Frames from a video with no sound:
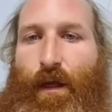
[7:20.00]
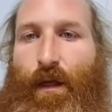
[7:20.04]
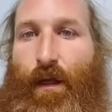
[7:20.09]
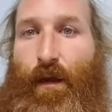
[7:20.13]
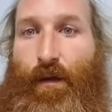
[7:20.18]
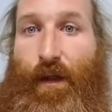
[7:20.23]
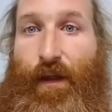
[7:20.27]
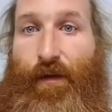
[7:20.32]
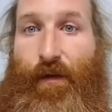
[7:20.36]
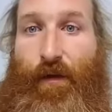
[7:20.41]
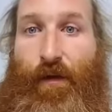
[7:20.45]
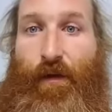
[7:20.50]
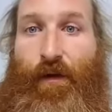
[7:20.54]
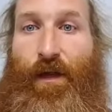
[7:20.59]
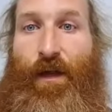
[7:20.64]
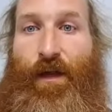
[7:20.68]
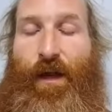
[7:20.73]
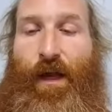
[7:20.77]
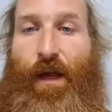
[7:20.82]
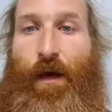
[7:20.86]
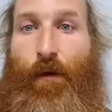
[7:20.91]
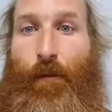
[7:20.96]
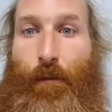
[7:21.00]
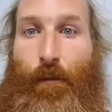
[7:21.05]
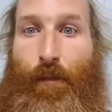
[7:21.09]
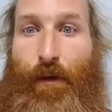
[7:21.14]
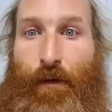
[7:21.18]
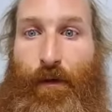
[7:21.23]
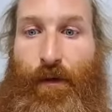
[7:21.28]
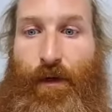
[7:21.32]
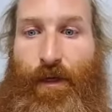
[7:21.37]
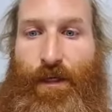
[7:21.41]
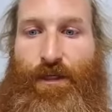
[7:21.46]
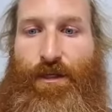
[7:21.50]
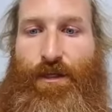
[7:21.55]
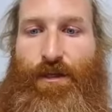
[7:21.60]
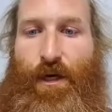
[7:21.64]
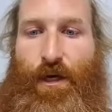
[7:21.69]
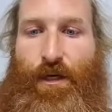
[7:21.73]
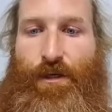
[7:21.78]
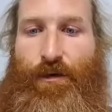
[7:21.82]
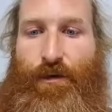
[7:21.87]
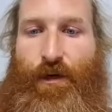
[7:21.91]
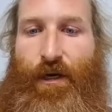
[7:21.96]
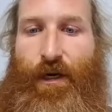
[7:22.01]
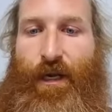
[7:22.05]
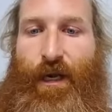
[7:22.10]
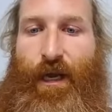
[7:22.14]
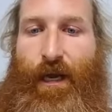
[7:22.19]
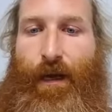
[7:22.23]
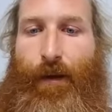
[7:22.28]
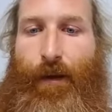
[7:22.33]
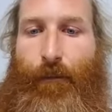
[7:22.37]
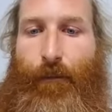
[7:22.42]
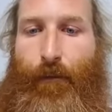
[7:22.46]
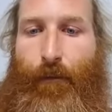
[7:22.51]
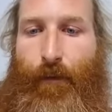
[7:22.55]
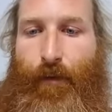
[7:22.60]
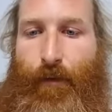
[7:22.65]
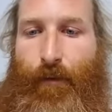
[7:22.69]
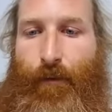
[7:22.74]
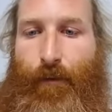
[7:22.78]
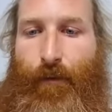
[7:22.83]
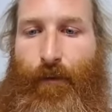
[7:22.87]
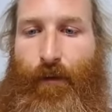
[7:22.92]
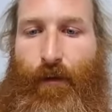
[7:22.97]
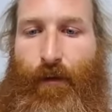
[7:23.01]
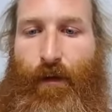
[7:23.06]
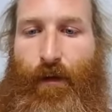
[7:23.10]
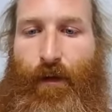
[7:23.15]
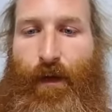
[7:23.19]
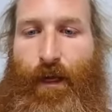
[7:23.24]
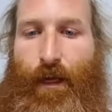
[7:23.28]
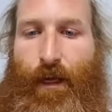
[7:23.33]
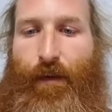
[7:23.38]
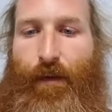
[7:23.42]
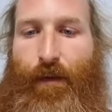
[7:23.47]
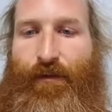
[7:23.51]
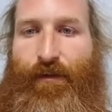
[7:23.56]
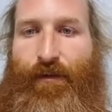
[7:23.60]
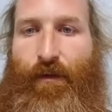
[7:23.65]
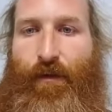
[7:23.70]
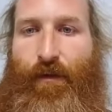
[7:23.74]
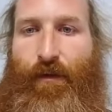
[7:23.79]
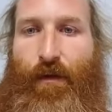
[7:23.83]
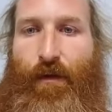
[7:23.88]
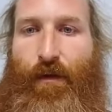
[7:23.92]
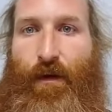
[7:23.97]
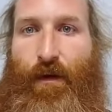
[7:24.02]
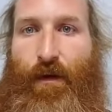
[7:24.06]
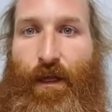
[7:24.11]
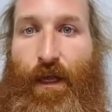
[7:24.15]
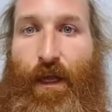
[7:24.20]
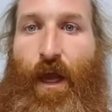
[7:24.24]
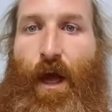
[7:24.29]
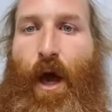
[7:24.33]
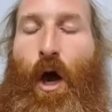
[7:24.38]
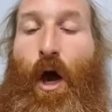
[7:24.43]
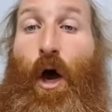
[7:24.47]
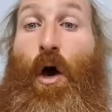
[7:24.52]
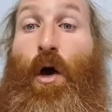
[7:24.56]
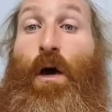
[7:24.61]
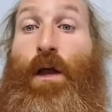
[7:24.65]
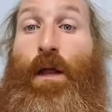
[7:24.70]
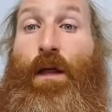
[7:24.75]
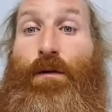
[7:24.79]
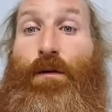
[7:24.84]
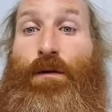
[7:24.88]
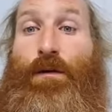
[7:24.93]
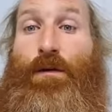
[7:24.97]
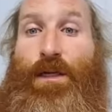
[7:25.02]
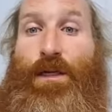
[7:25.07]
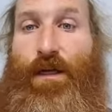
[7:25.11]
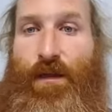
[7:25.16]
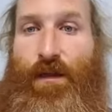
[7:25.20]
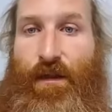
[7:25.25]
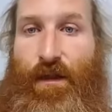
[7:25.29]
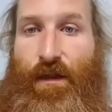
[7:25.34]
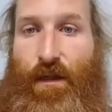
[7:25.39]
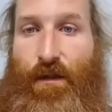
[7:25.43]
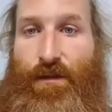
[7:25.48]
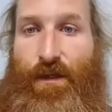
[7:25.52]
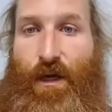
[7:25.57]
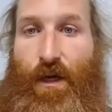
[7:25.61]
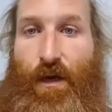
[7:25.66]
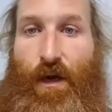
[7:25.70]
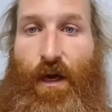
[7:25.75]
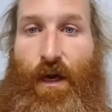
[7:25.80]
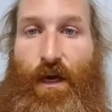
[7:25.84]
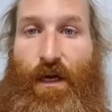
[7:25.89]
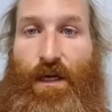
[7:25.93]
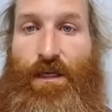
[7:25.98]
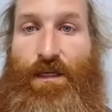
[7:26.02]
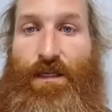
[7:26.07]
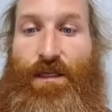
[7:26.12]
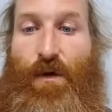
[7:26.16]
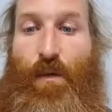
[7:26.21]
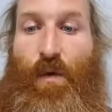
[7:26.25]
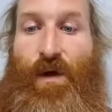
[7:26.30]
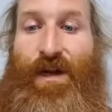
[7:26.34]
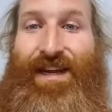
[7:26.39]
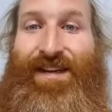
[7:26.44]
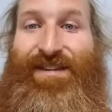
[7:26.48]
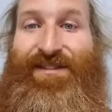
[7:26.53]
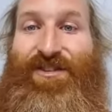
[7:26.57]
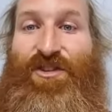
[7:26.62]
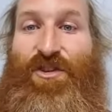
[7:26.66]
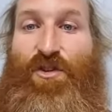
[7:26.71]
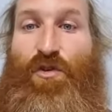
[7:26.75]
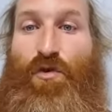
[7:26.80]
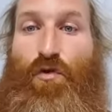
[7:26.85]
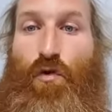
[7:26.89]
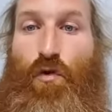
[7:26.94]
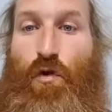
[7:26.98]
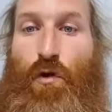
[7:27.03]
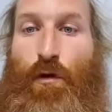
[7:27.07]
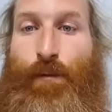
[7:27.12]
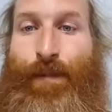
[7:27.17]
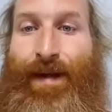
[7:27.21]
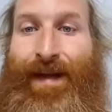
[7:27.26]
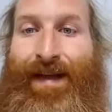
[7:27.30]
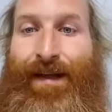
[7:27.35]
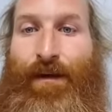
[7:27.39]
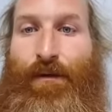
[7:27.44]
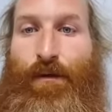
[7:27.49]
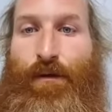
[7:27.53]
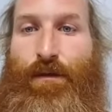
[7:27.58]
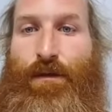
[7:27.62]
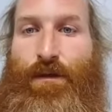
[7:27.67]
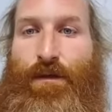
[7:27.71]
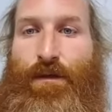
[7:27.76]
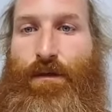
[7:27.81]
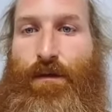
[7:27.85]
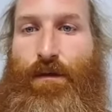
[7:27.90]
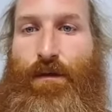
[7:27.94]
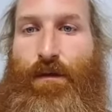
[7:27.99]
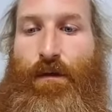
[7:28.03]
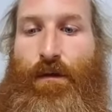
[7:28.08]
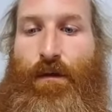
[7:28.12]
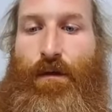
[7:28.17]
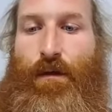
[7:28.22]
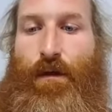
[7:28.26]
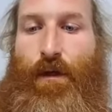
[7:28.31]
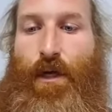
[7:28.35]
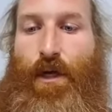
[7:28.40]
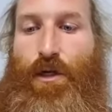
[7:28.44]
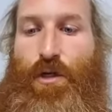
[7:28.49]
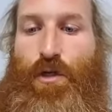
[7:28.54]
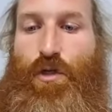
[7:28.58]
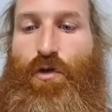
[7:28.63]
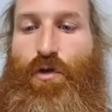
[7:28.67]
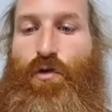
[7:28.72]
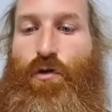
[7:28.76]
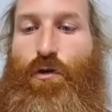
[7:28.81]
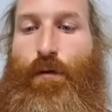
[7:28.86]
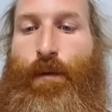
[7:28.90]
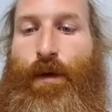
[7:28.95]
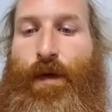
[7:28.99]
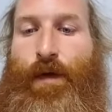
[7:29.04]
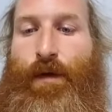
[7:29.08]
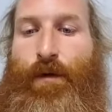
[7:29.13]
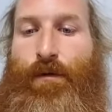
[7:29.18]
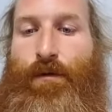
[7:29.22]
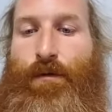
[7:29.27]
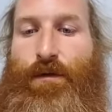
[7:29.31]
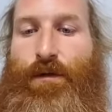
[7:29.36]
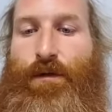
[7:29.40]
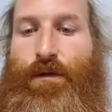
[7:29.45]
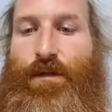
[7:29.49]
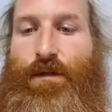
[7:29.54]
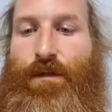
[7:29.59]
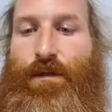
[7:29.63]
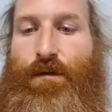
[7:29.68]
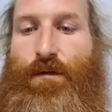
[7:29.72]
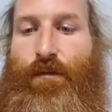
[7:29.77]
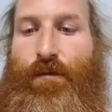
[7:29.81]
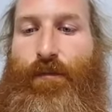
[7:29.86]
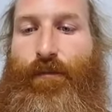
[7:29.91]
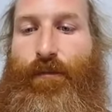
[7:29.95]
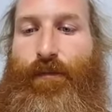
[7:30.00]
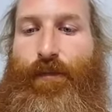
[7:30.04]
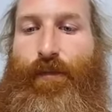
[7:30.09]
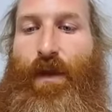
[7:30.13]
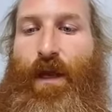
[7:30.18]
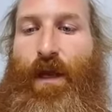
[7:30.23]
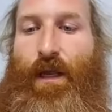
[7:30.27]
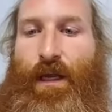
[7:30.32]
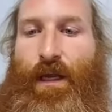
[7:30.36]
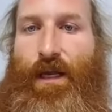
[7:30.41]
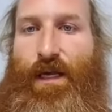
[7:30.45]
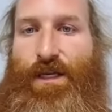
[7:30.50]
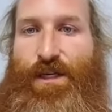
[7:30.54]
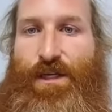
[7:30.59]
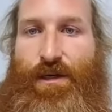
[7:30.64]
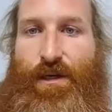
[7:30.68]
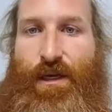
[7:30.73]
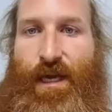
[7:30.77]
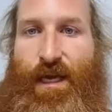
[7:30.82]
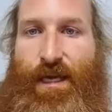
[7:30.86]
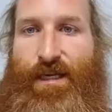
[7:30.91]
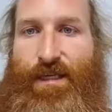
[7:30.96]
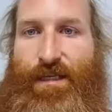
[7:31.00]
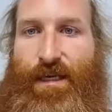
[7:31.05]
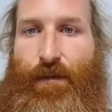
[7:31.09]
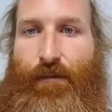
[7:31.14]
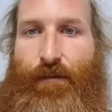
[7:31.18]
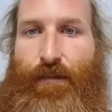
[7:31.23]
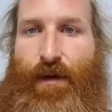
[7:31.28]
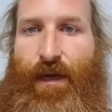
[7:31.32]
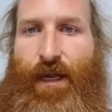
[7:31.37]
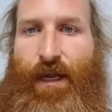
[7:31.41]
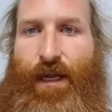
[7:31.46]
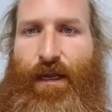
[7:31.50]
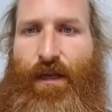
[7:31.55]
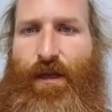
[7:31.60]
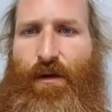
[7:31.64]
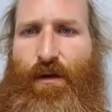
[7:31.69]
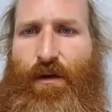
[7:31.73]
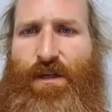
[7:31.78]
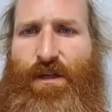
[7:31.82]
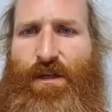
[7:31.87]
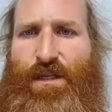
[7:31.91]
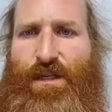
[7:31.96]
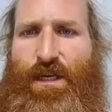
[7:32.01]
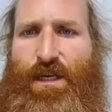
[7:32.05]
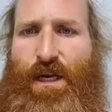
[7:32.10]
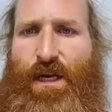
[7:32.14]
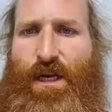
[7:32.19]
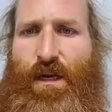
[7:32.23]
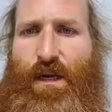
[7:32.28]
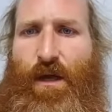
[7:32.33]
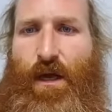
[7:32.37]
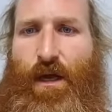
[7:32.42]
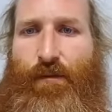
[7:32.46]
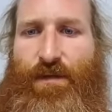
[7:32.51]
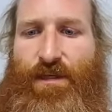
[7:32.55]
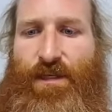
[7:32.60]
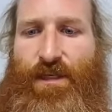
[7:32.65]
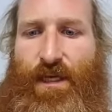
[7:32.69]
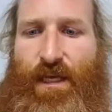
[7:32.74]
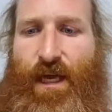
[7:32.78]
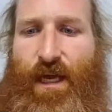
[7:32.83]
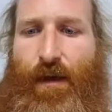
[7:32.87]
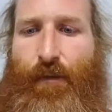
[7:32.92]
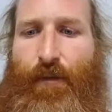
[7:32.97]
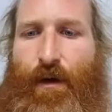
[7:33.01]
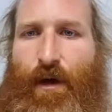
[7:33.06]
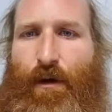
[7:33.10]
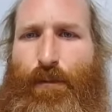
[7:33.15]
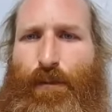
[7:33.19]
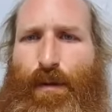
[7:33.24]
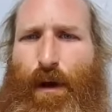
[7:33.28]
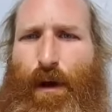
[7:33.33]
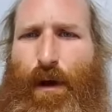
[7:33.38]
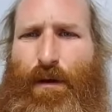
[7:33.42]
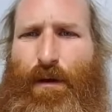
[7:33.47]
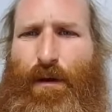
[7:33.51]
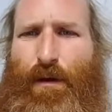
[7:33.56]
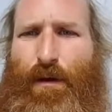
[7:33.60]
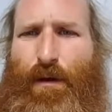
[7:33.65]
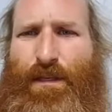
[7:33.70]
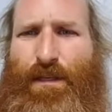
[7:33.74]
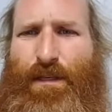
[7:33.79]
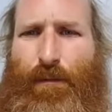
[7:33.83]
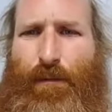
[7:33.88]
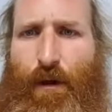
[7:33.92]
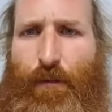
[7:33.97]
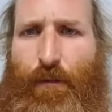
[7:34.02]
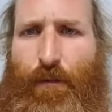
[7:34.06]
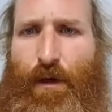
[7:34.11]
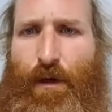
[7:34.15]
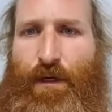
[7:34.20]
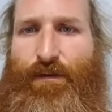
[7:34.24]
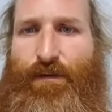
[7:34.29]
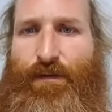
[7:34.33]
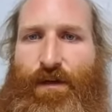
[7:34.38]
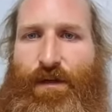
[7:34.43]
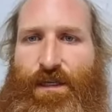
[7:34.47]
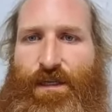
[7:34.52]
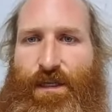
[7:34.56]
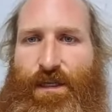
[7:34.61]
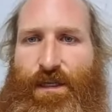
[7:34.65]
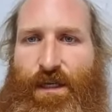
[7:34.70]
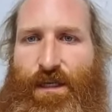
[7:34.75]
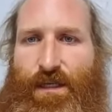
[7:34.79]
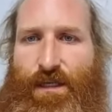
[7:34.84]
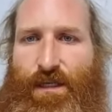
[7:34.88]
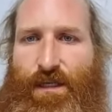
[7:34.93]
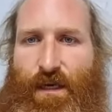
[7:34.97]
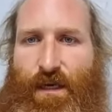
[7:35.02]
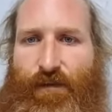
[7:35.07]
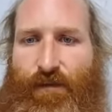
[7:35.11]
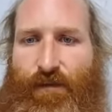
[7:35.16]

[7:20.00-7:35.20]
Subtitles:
They do need help building structure at camp. Absolutely. Oh, yeah, that was the other thing I was going to ask. We need straw bales. Straw bales. Yes, you can send blank. You can send items to camp. I'll post a PO box for you to send stuff.